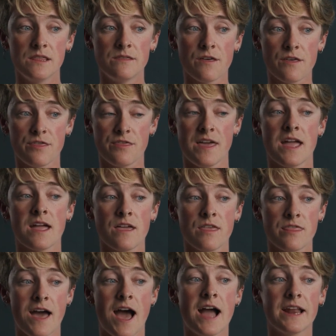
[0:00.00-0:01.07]
the thing
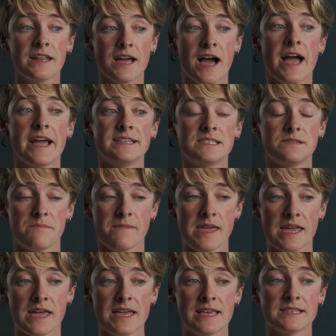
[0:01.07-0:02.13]
that guides
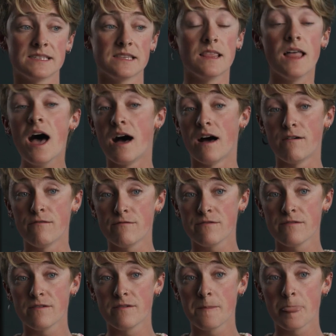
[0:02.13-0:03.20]
me is
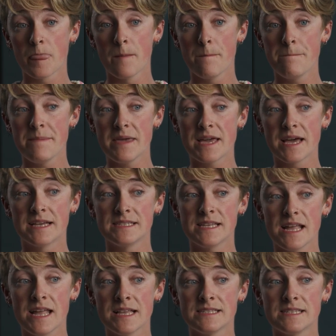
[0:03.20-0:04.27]
love, because
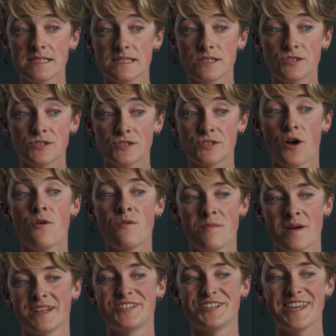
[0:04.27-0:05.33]
it's so
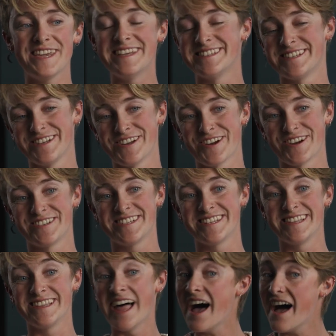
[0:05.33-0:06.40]
much easier to
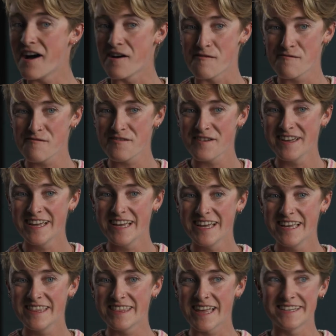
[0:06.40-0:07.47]
love
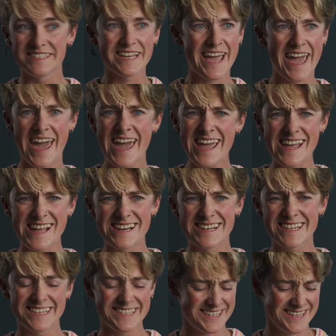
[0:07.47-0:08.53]
than to hate,
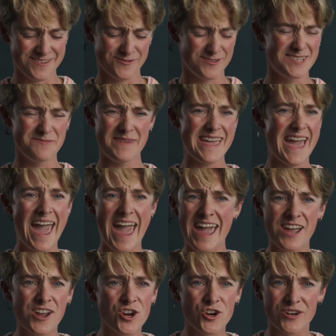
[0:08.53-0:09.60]
than you know, to be
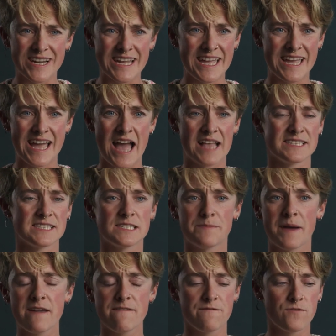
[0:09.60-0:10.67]
angry and
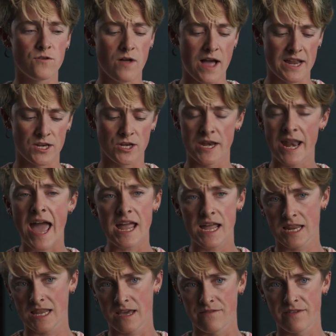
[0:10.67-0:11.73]
spiteful and
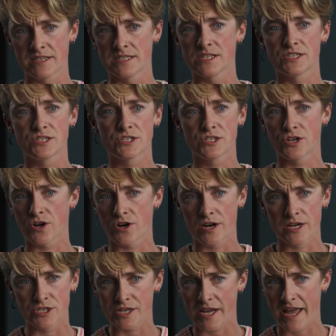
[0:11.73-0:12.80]
negative and
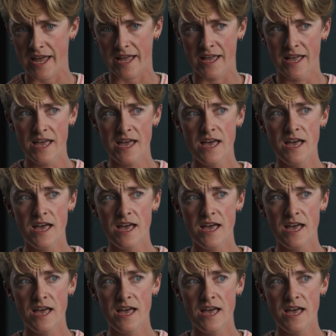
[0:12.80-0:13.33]
discouraging.